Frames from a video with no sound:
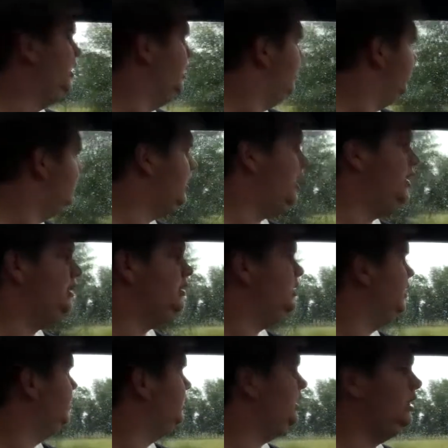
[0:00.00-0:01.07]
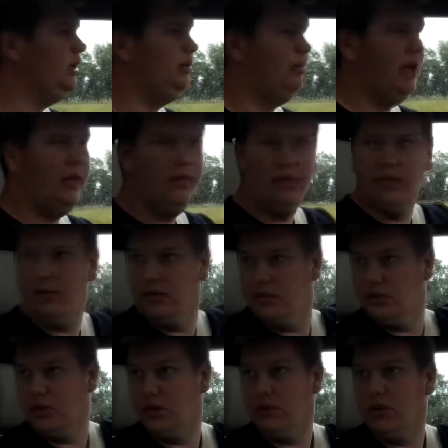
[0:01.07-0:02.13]
that sign is actually bent.
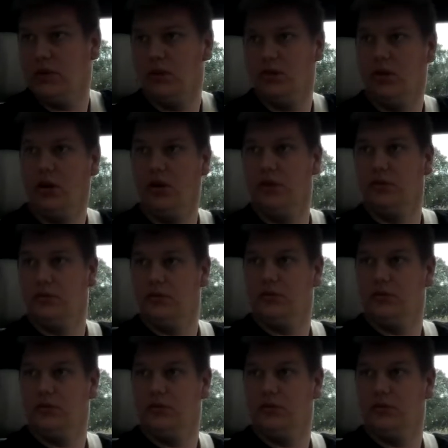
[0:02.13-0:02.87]
Someone drove